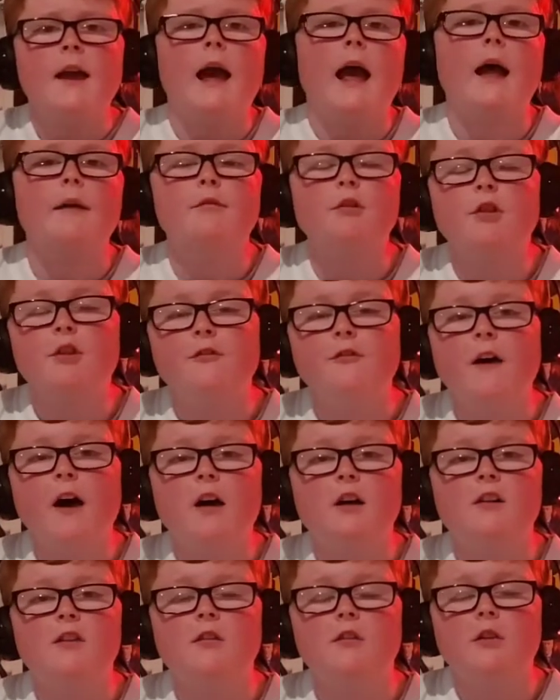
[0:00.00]
after the
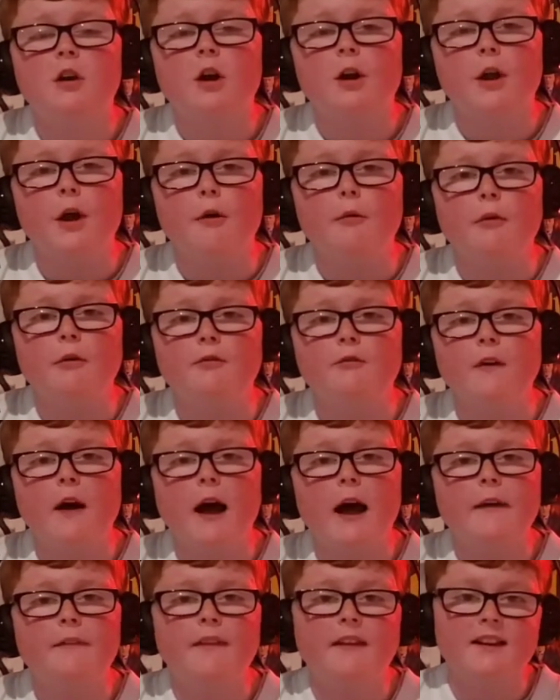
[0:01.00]
Falcons started
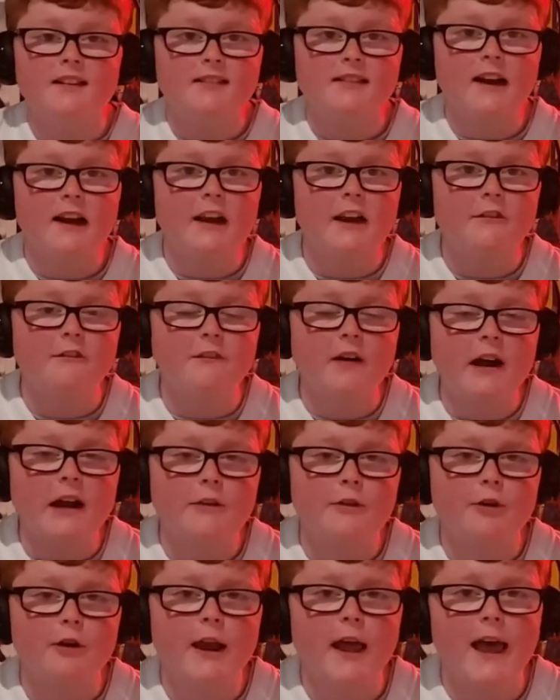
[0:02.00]
0-5, they decided to
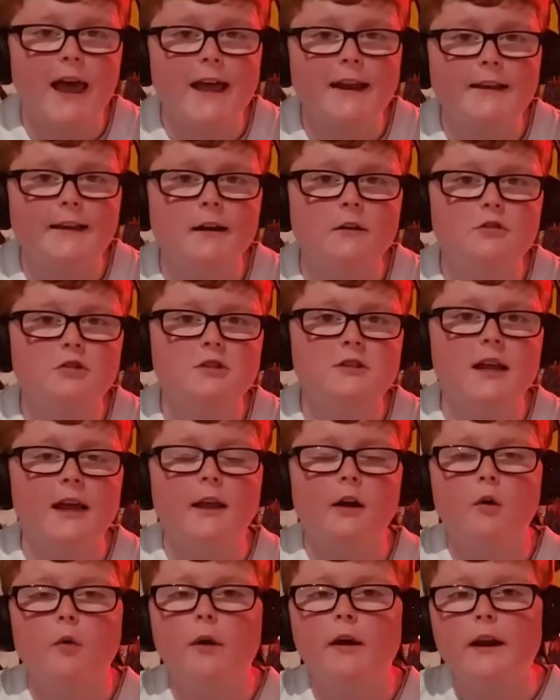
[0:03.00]
fire their head coach,
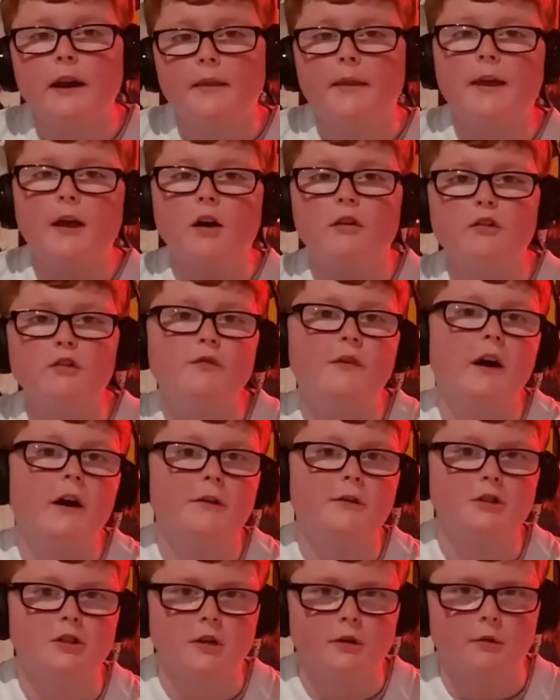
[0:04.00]
Dan Quinn, and they also
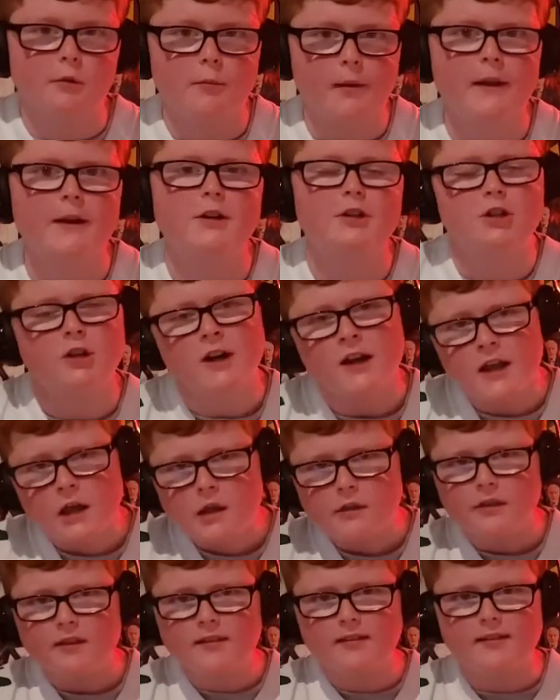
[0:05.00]
fired their general manager.
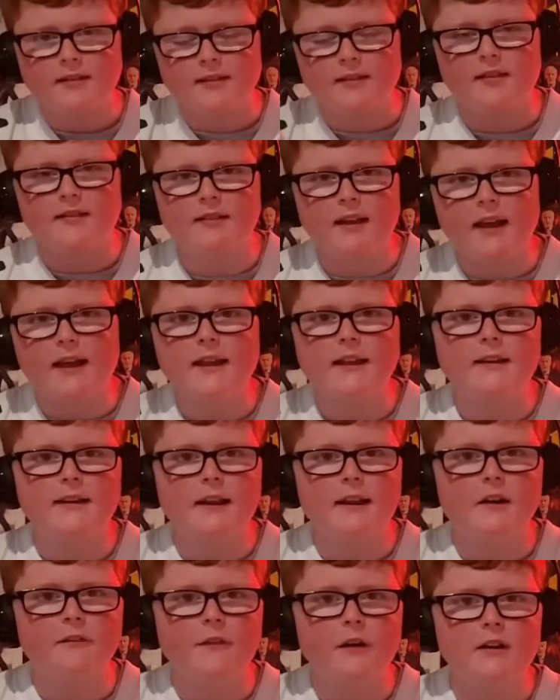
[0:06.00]
This is the
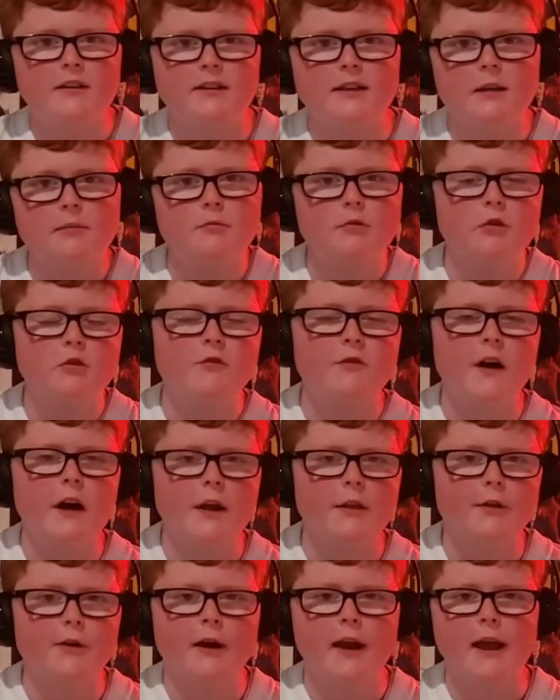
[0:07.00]
second NFL team to
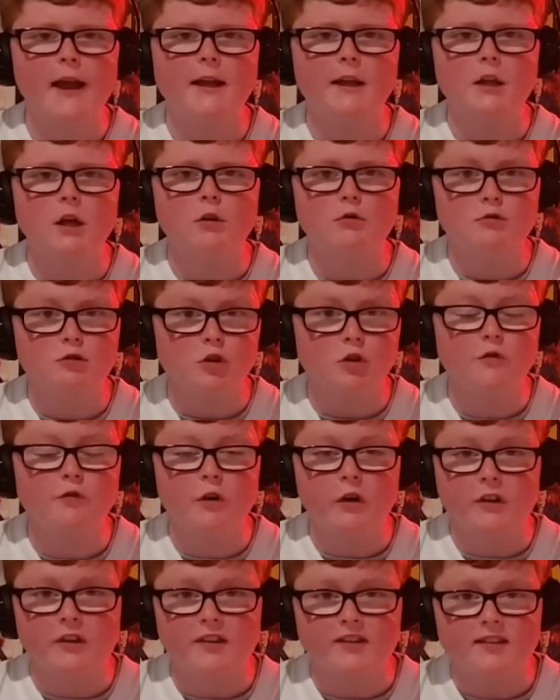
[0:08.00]
fire their head coach so
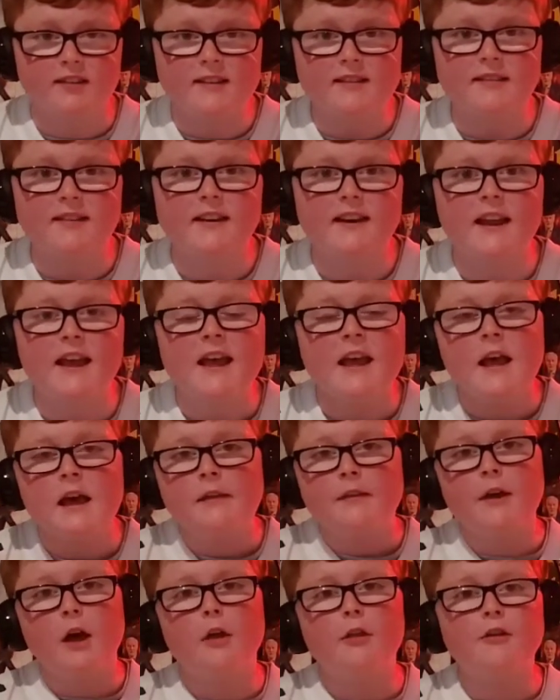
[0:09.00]
far this season.
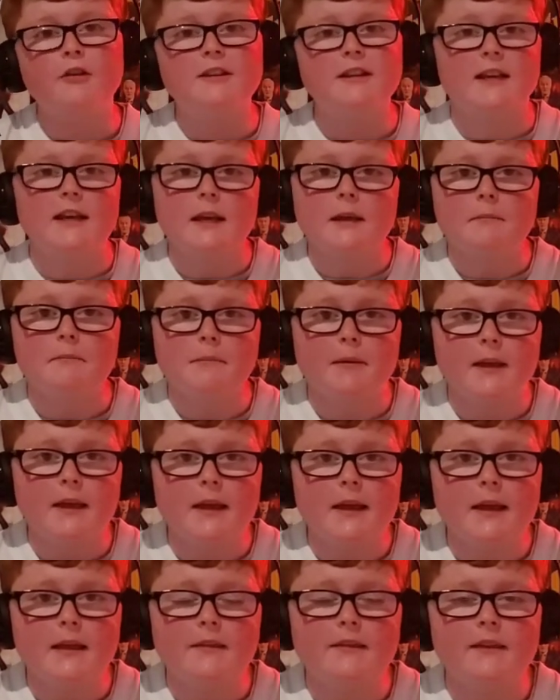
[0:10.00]
The other team
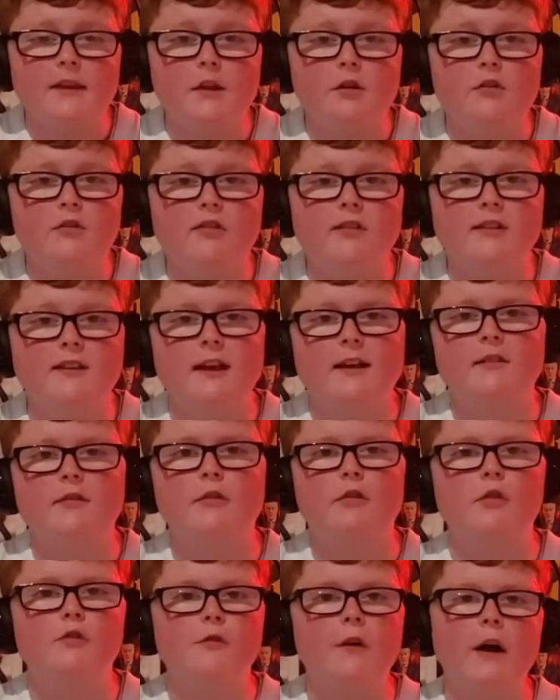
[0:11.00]
being the Houston
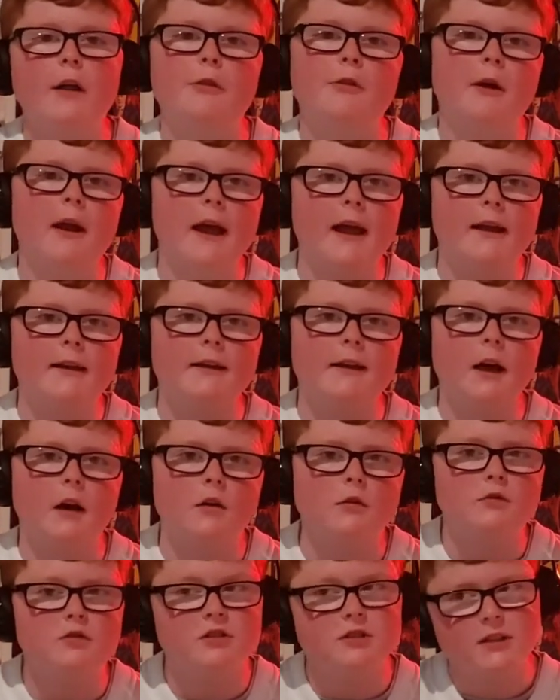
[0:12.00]
Texans, who fired their head
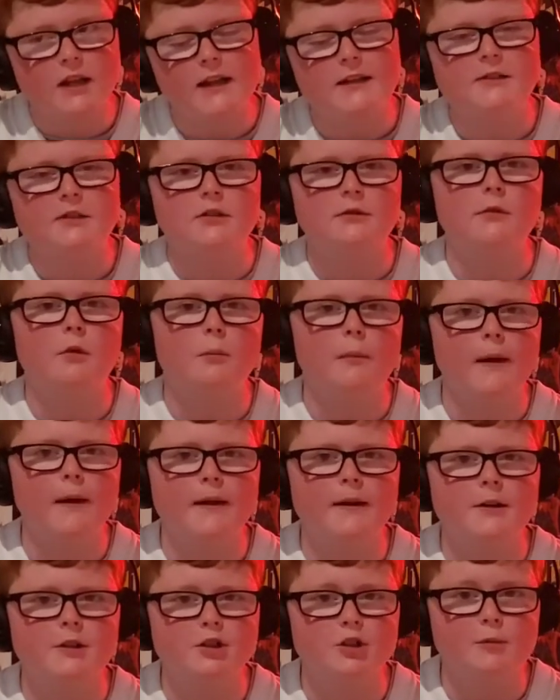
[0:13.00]
coach slash general
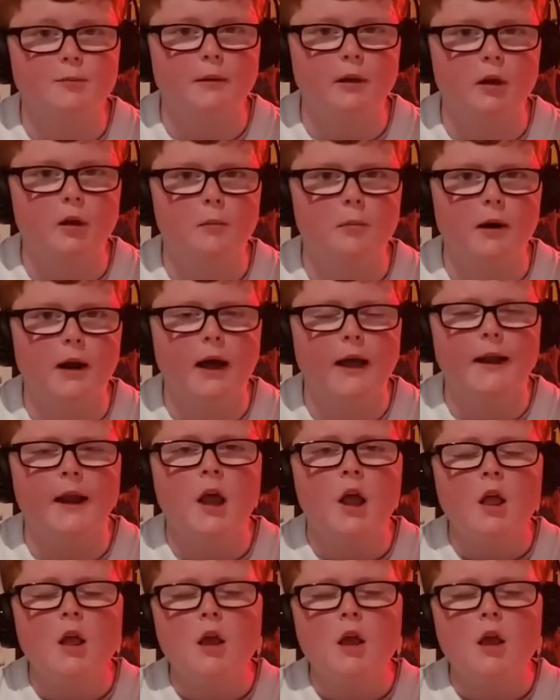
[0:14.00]
manager, Bill O'Brien.